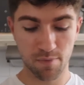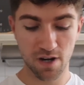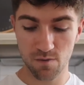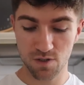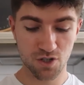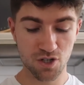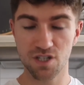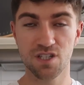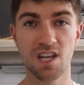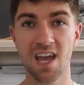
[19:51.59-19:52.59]
But it was
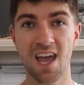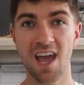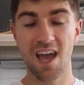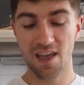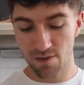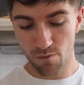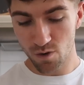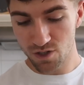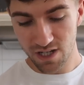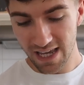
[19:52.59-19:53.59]
just the
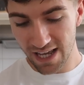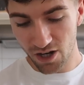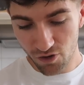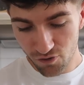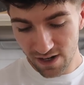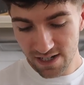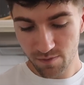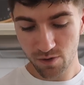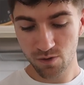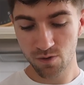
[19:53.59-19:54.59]
most
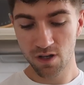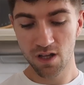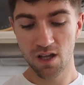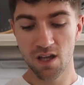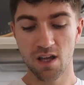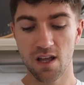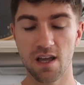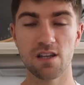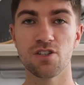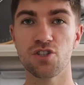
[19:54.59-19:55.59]
incredible,
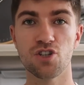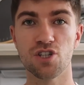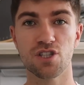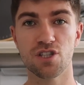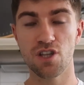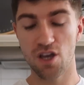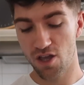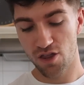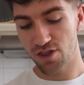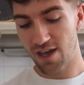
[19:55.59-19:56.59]
just
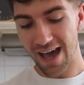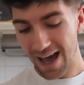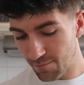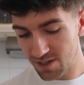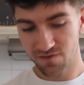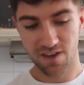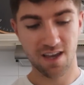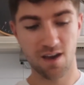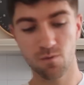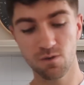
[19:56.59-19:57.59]
the
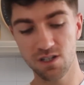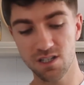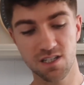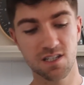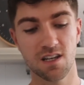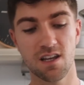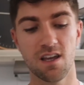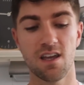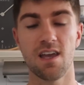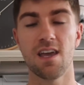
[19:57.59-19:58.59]
atmosphere was,
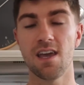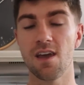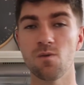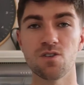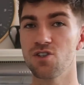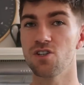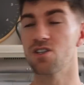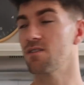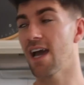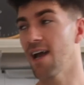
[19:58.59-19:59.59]
it was
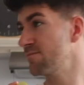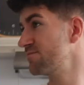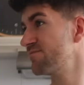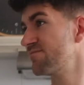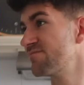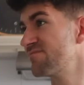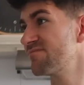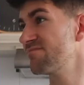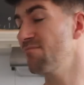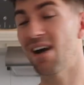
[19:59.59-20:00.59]
just, yeah,
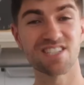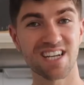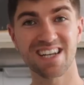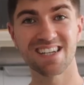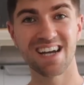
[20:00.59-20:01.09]
magic.